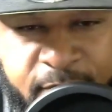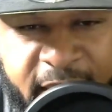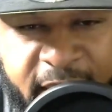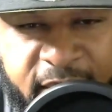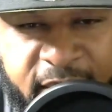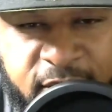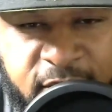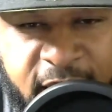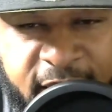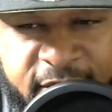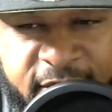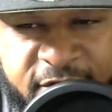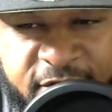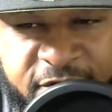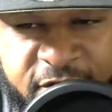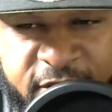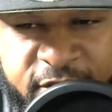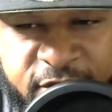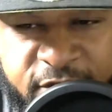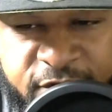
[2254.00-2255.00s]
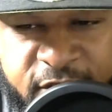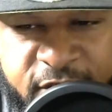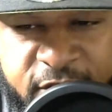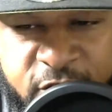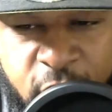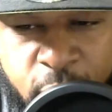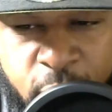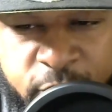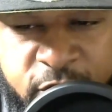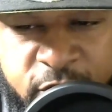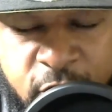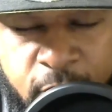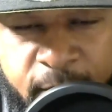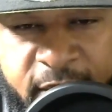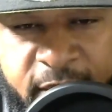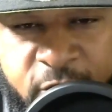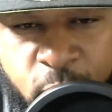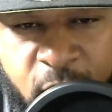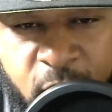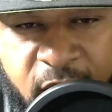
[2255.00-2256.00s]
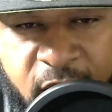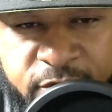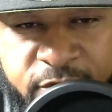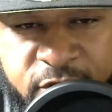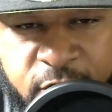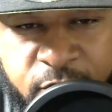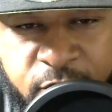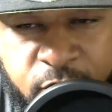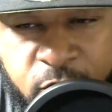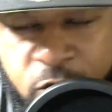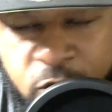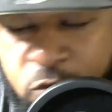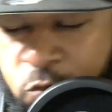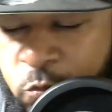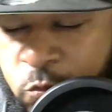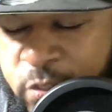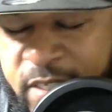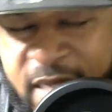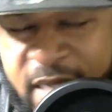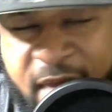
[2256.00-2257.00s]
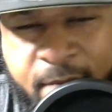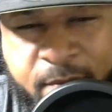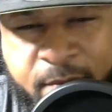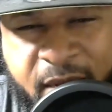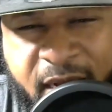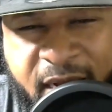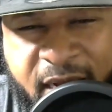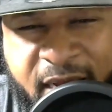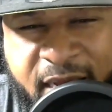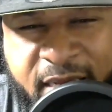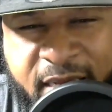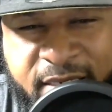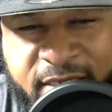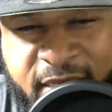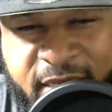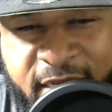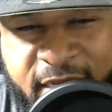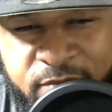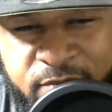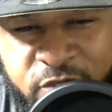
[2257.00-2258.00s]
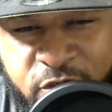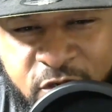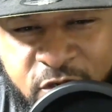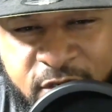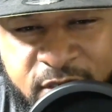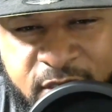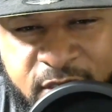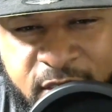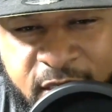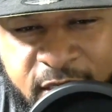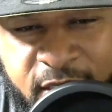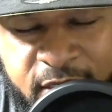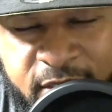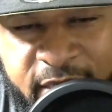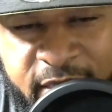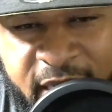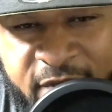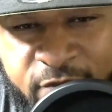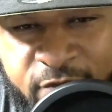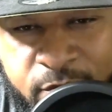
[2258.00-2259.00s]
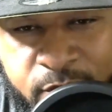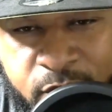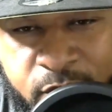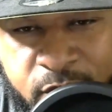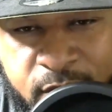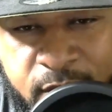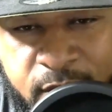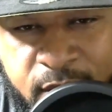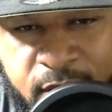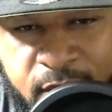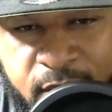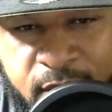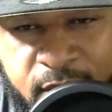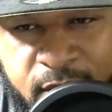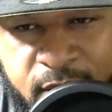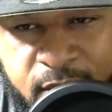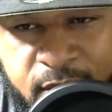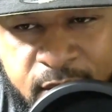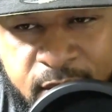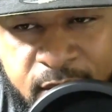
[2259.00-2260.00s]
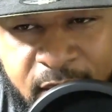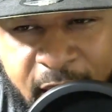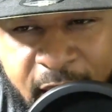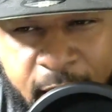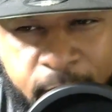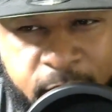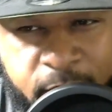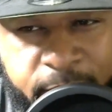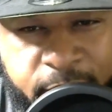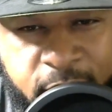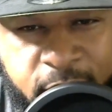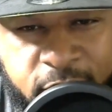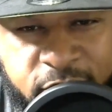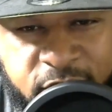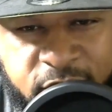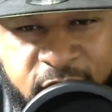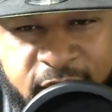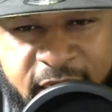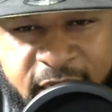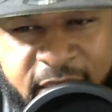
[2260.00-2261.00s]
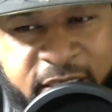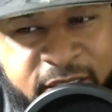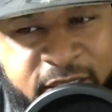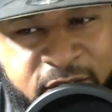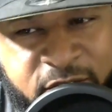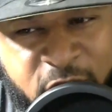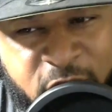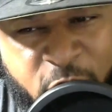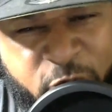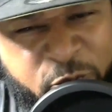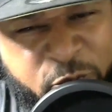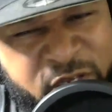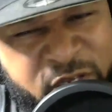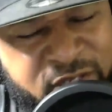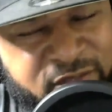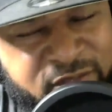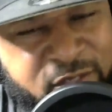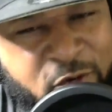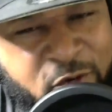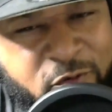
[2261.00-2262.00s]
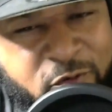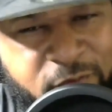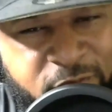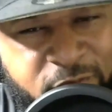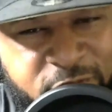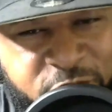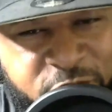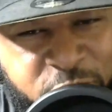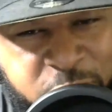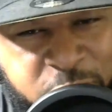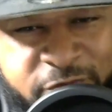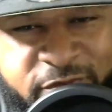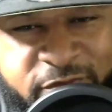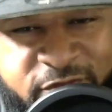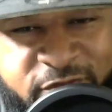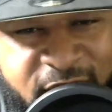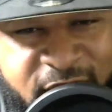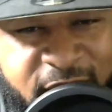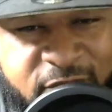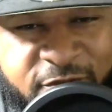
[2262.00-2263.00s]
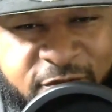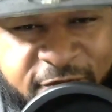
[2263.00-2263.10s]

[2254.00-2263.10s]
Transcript: back into our defensive end talk. We talk about the wide receiver. Who we got behind Cam Jordan and Davenport? A lot of people don't see that. Don't true Saints